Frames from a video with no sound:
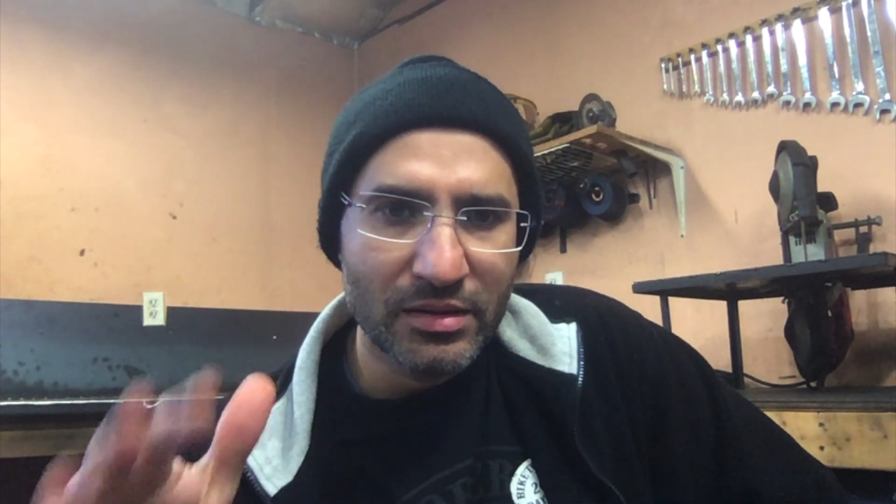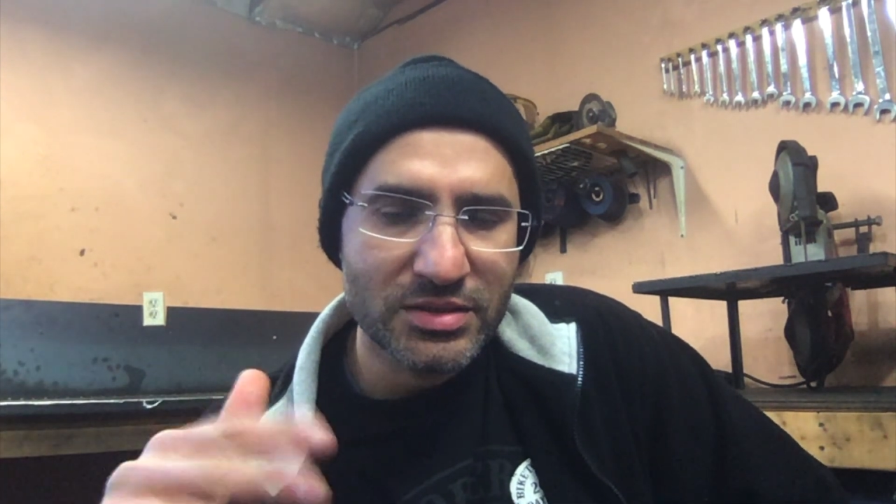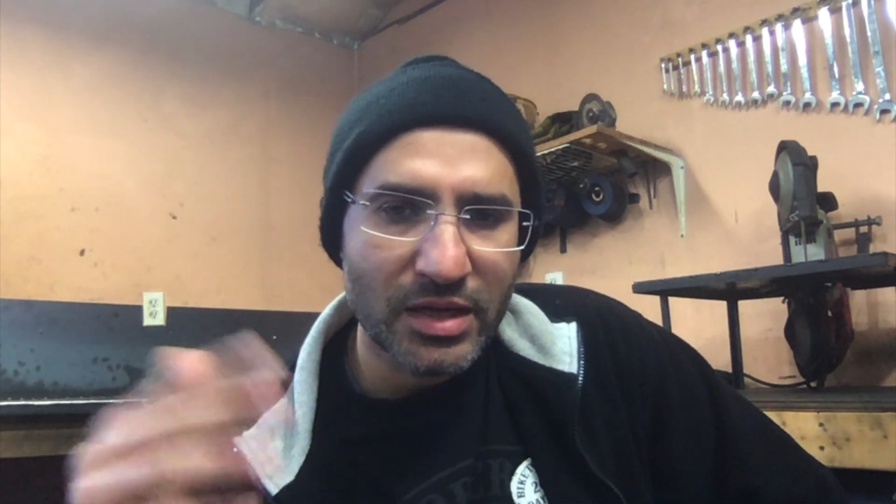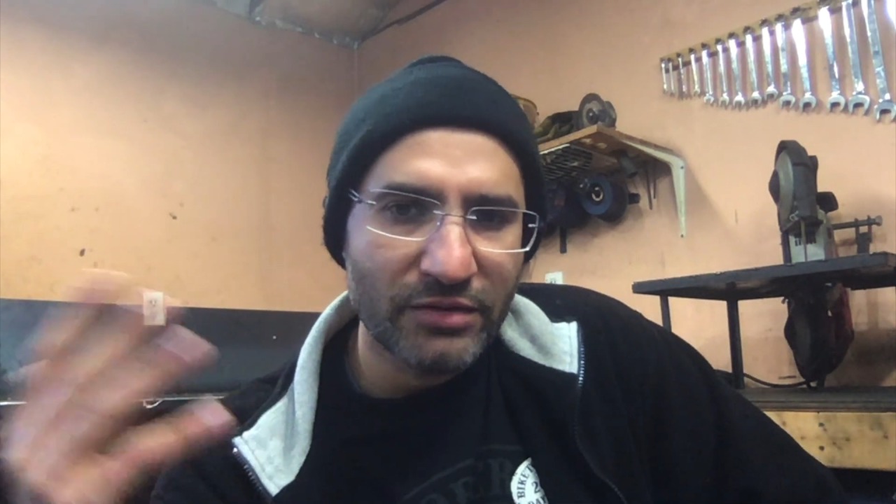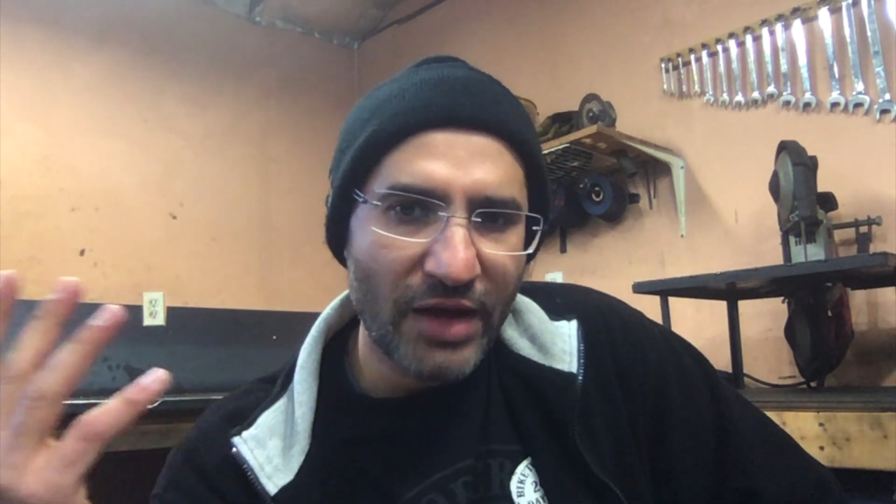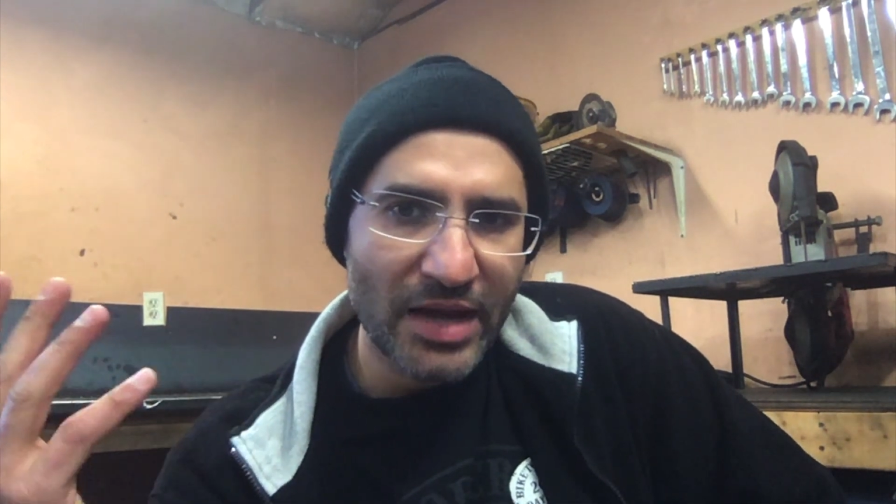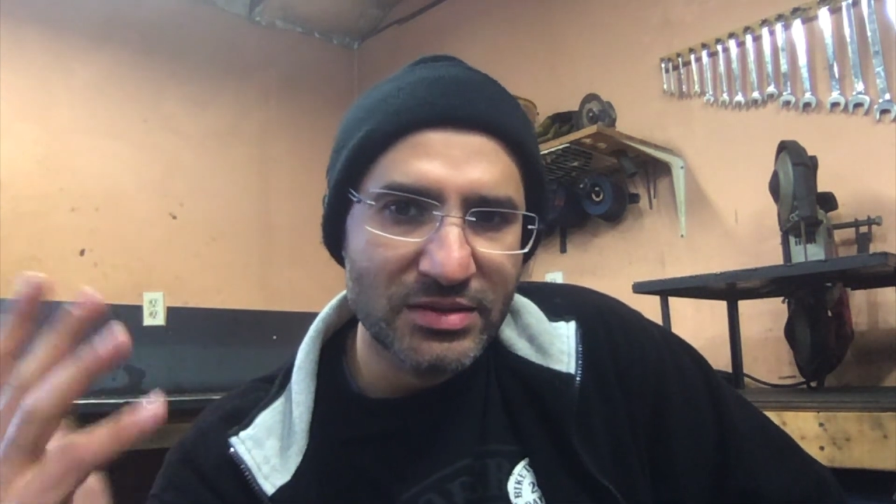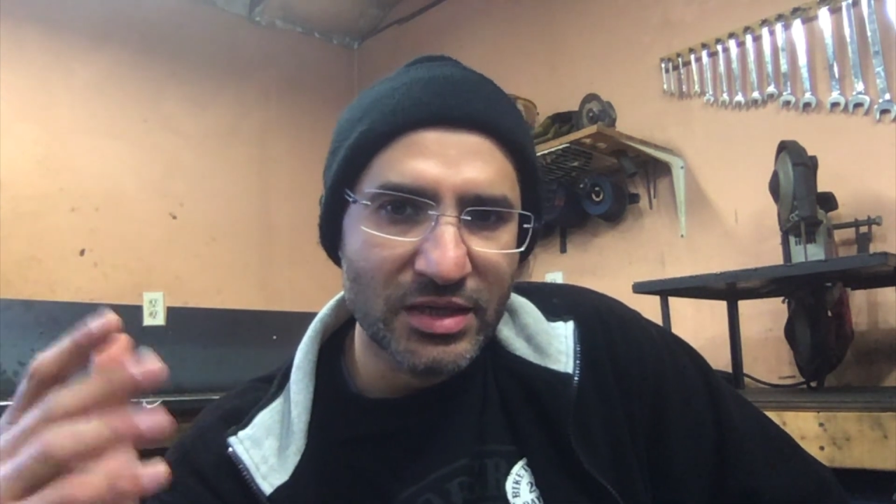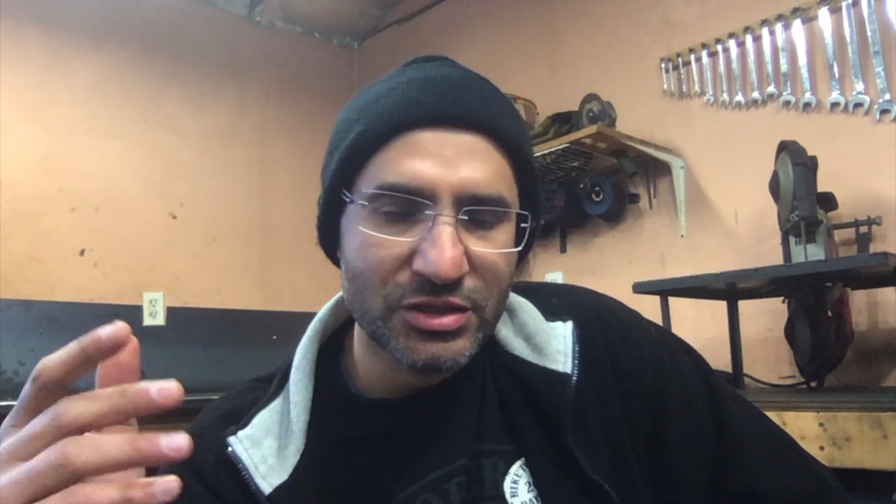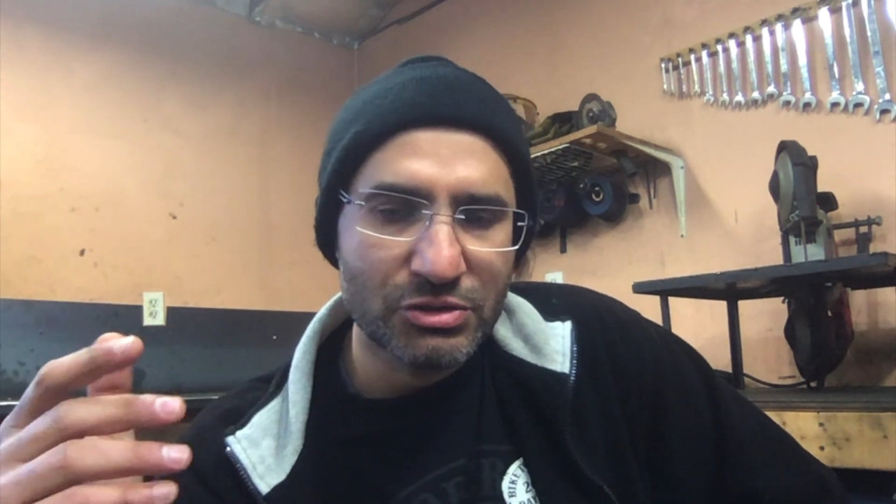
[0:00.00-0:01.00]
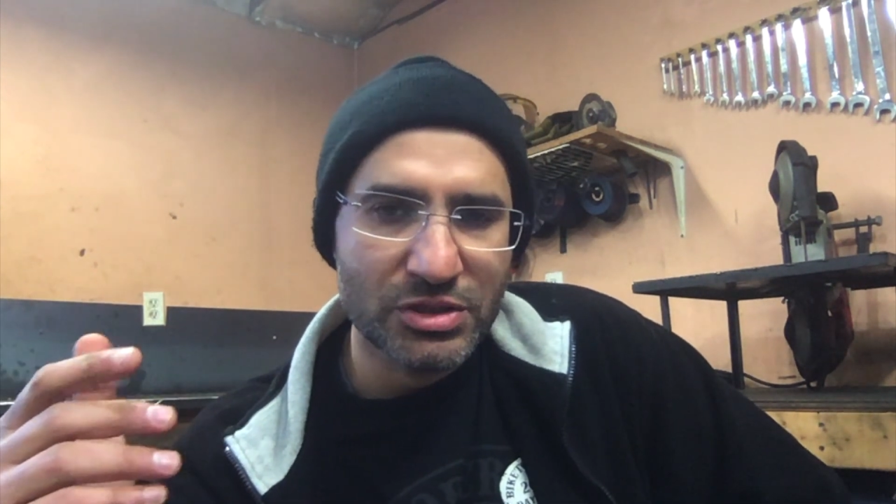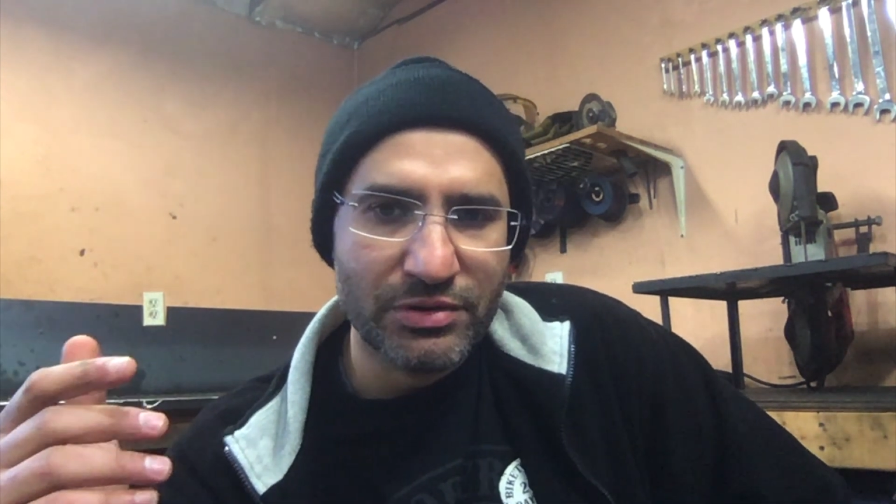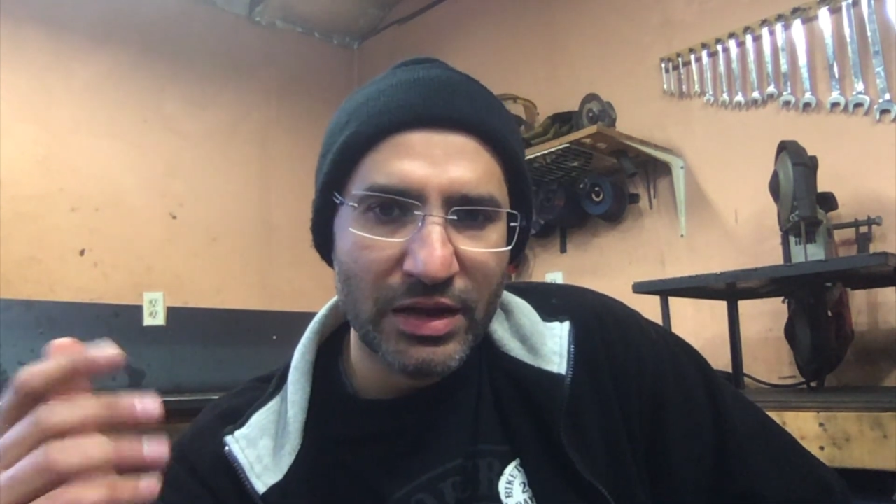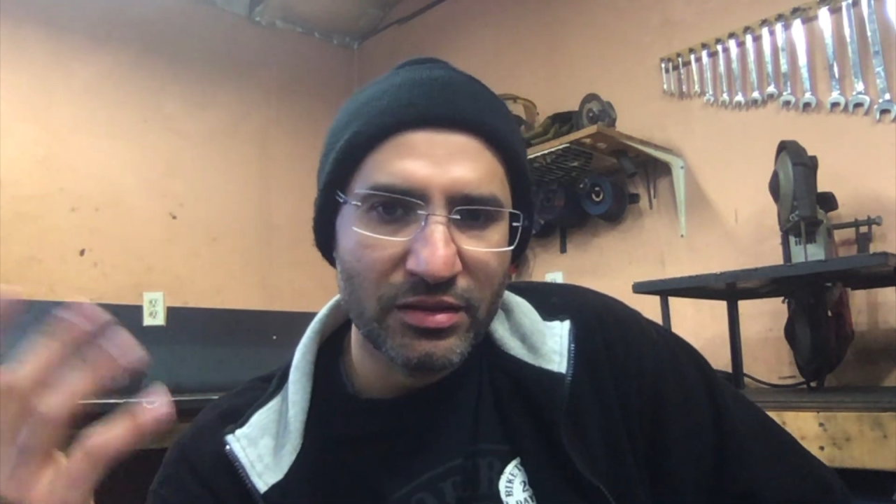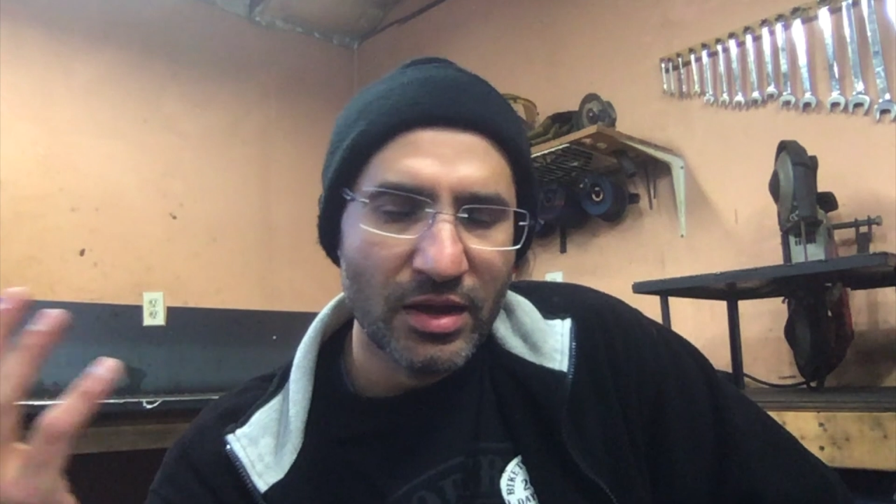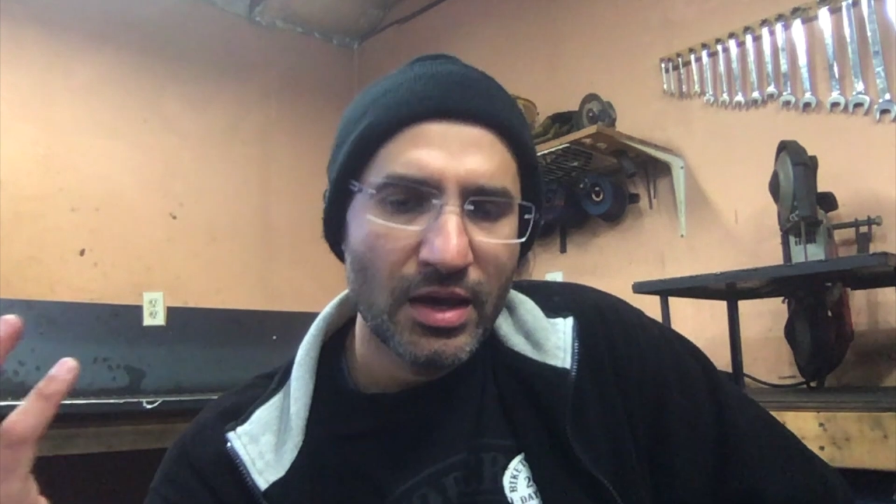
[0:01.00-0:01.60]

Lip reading: This kind of adds extra strength.